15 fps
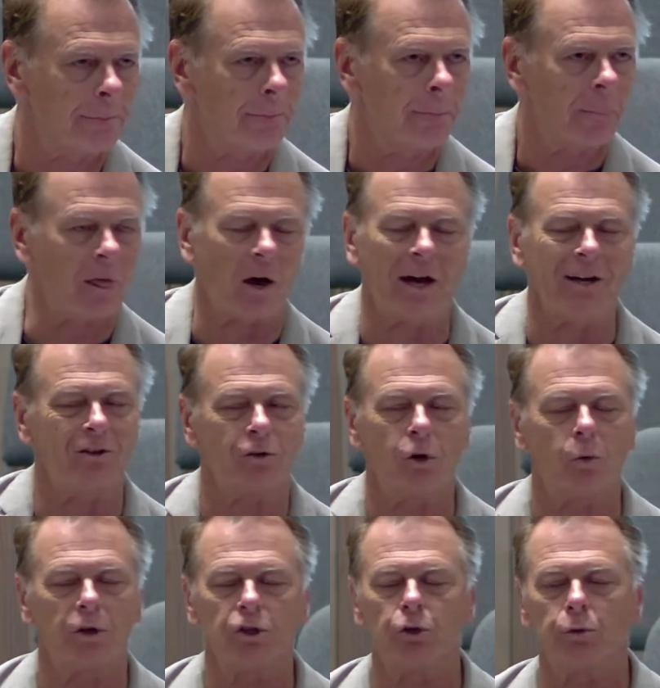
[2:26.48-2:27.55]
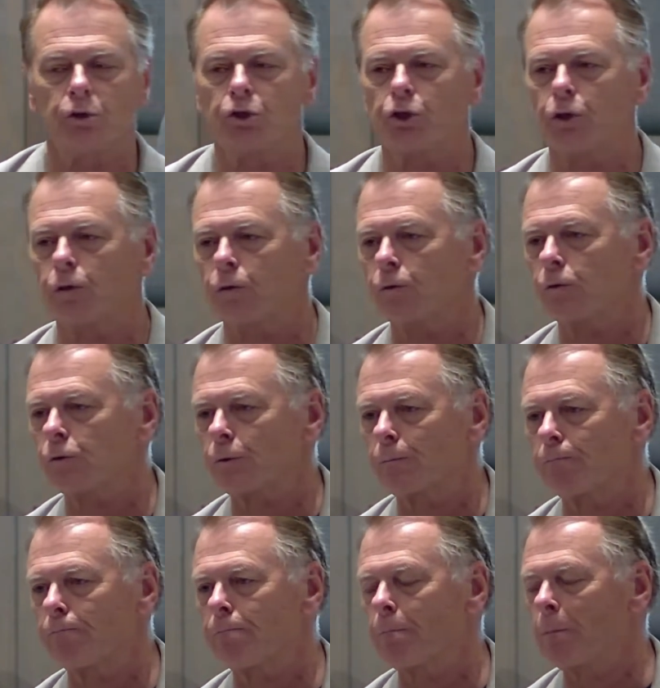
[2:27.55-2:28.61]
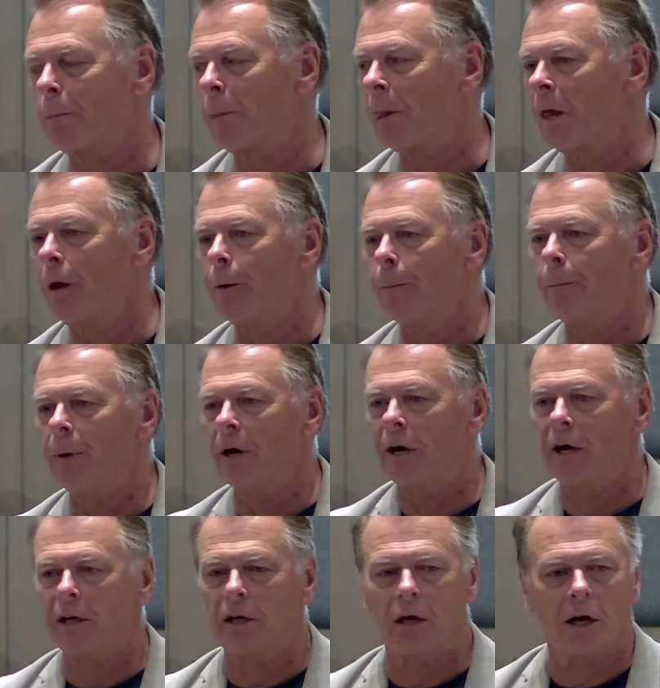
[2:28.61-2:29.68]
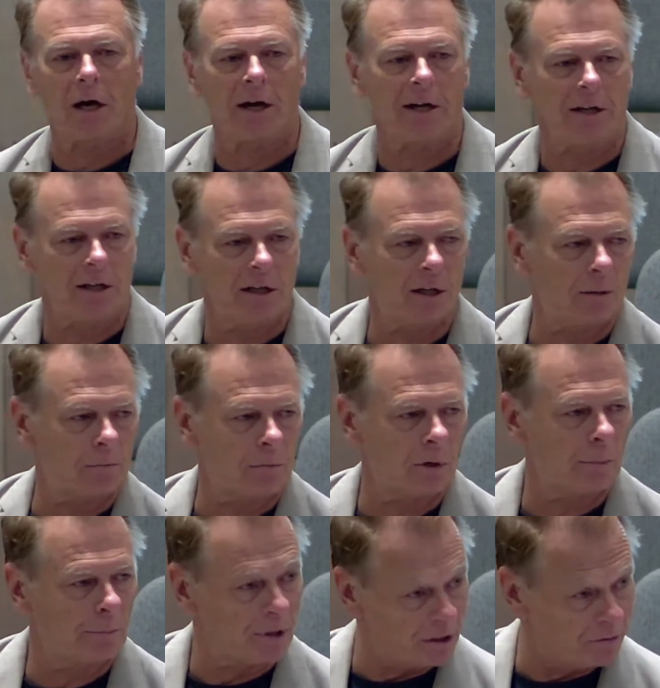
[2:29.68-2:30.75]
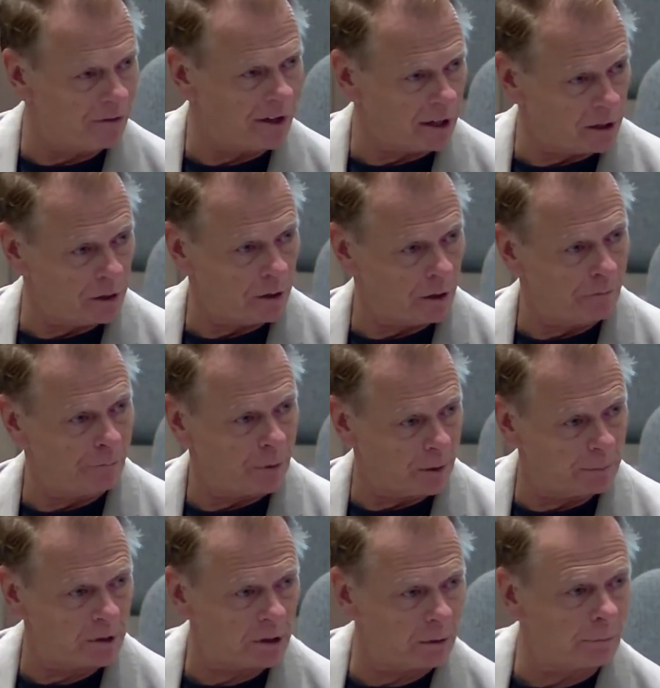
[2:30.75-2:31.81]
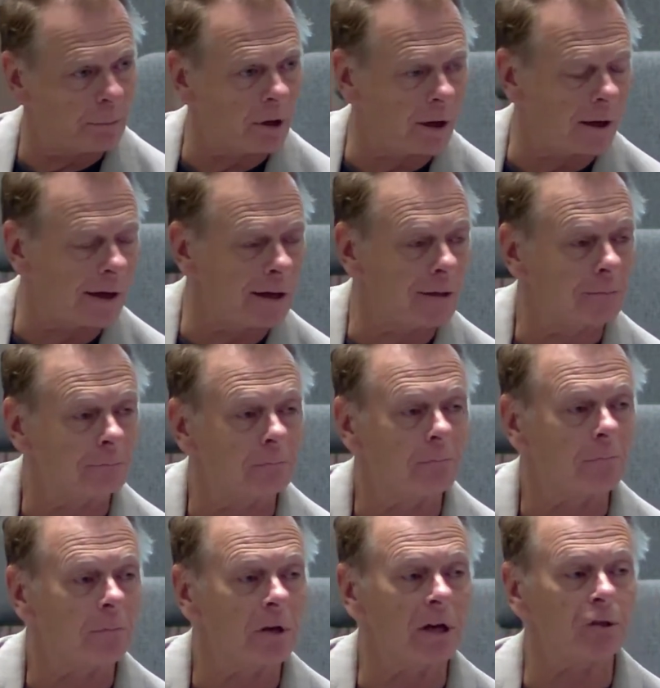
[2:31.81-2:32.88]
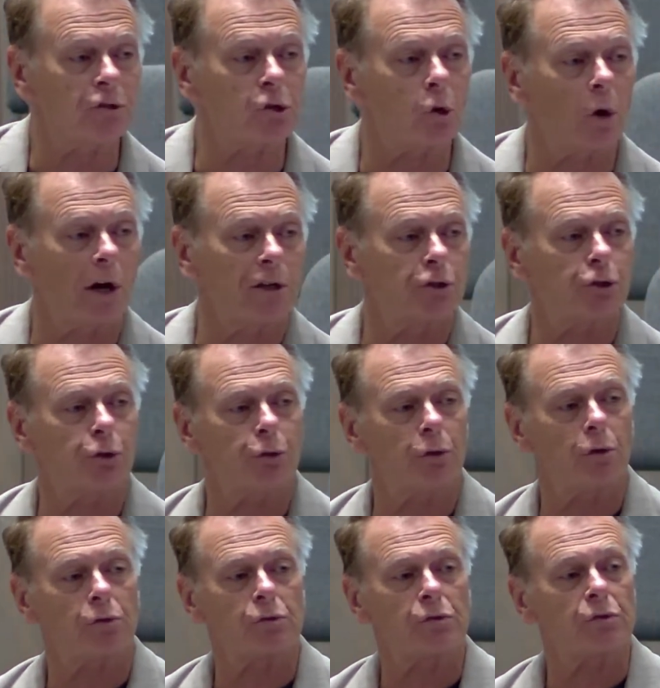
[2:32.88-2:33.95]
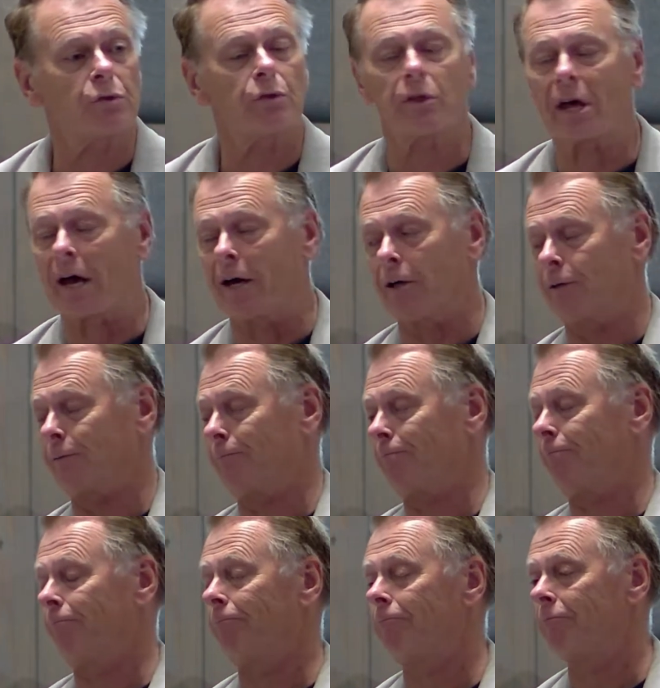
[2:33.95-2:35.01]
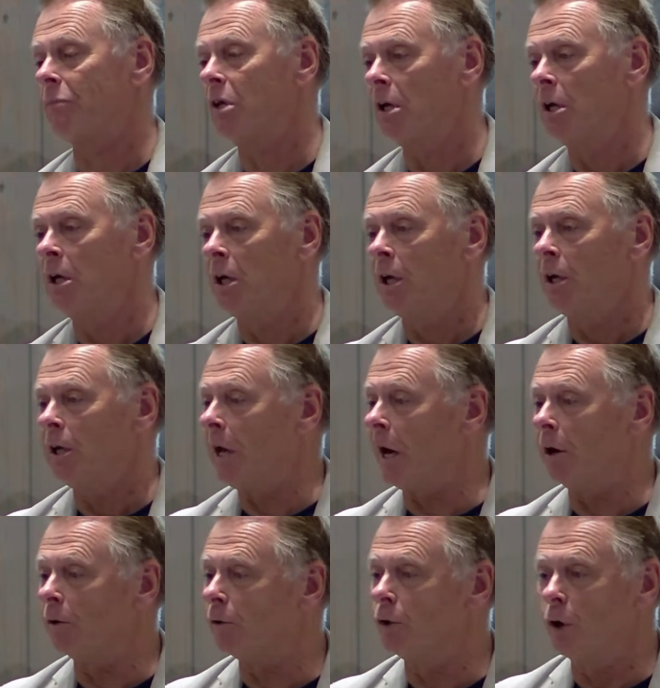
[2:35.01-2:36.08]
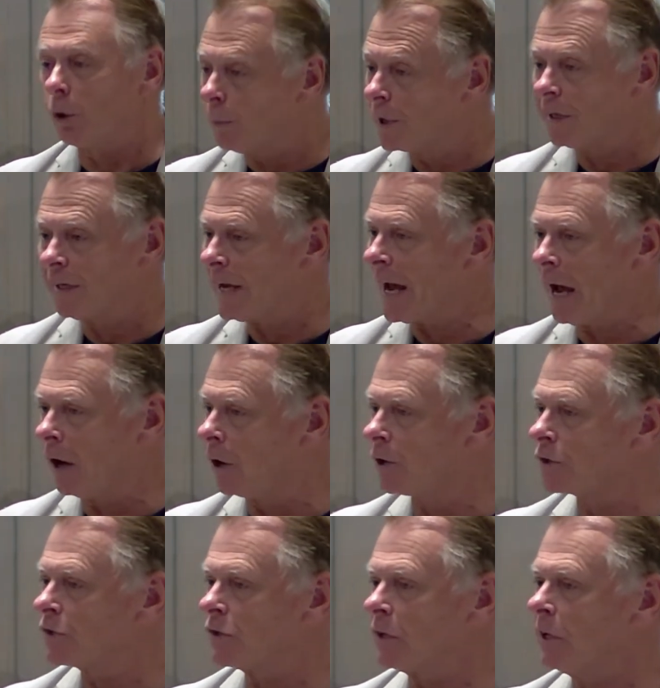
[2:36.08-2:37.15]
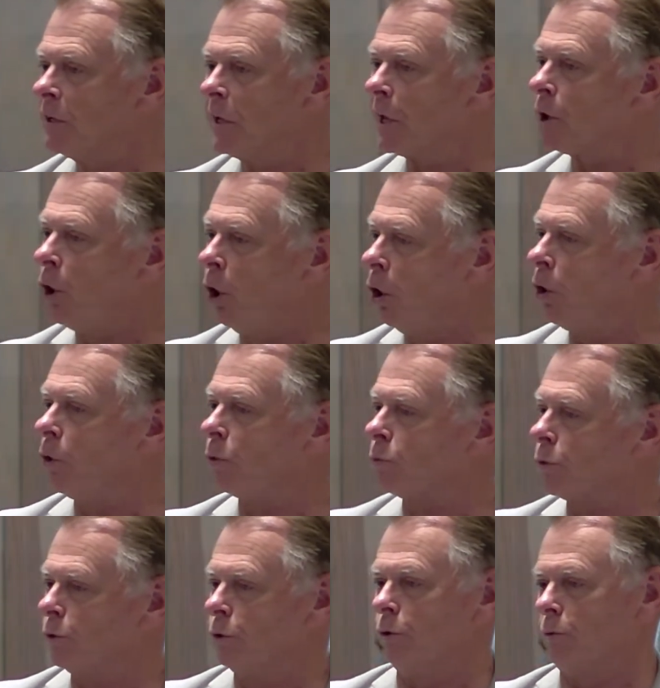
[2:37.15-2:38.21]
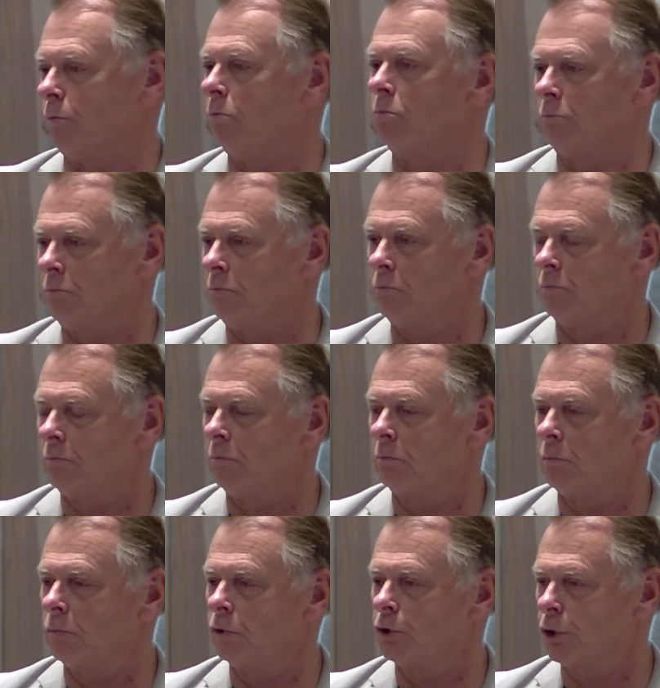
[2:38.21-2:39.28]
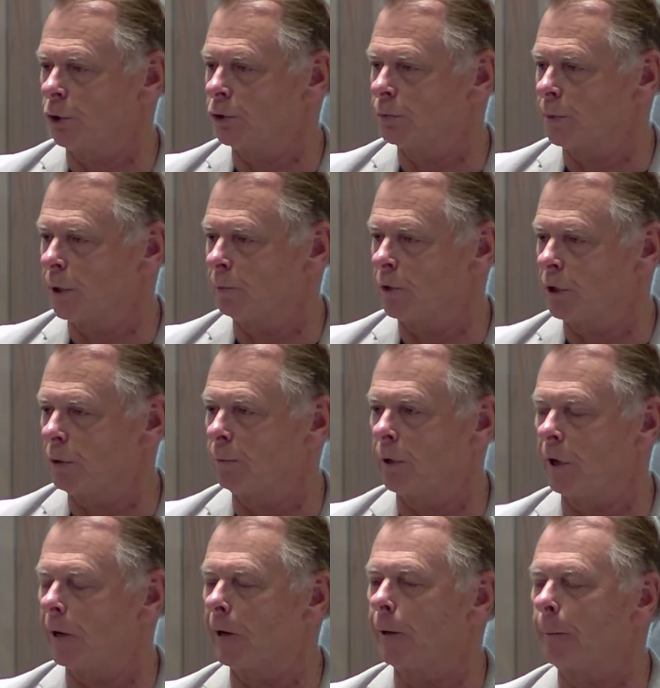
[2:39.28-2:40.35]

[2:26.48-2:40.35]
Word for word: Now, I don't know what you would choose, but I am a big fan of pumpkin pie, and so I chose that. Now, nobody else in that whole room chose pumpkin pie,